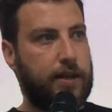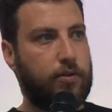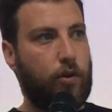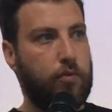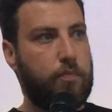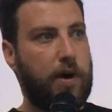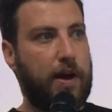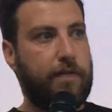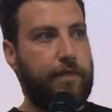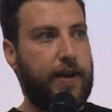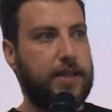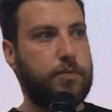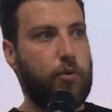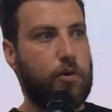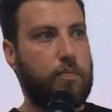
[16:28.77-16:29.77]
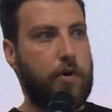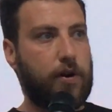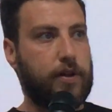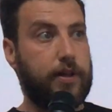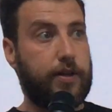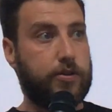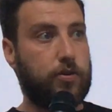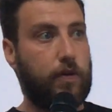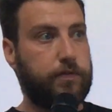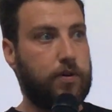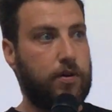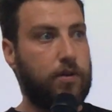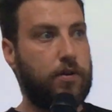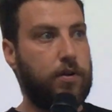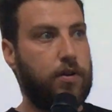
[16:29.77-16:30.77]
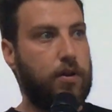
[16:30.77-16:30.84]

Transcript: I don't buy Facebook marketing software,